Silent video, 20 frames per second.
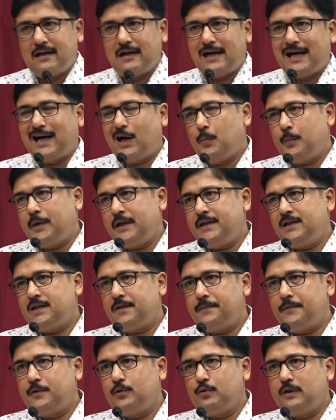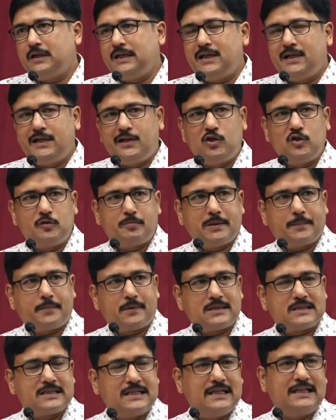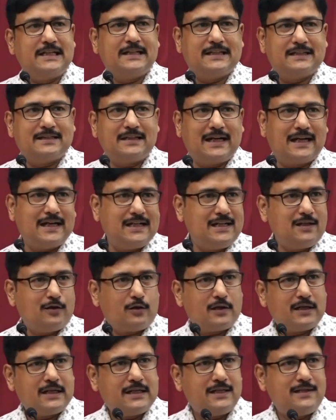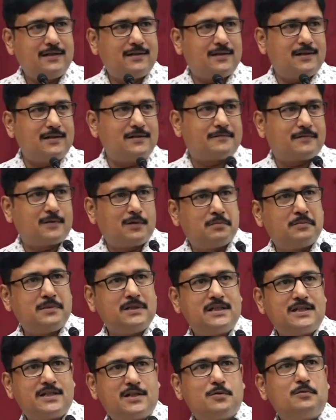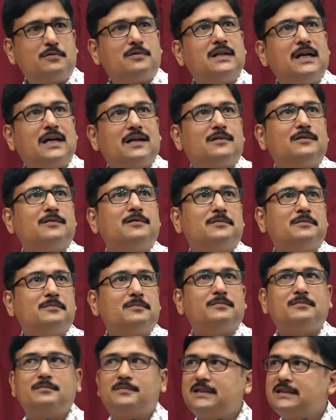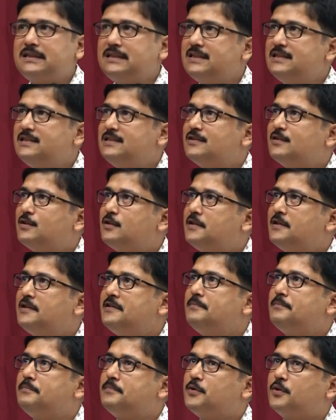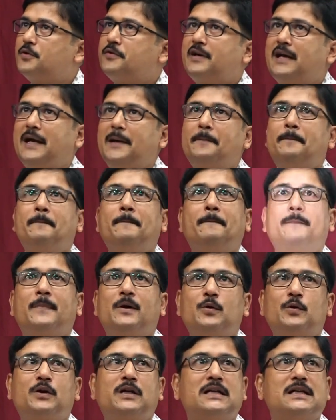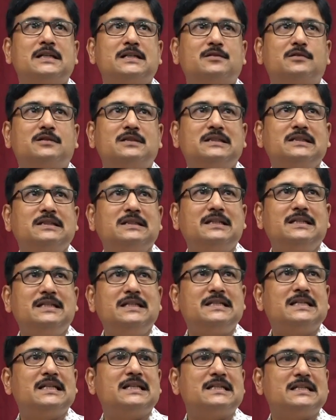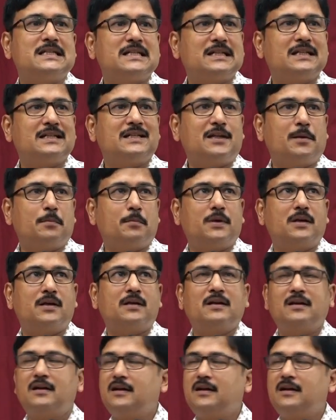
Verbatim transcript: How many of you read newspapers daily? I already heard from institute that no, that there is already program. Okay, so this is a decent number.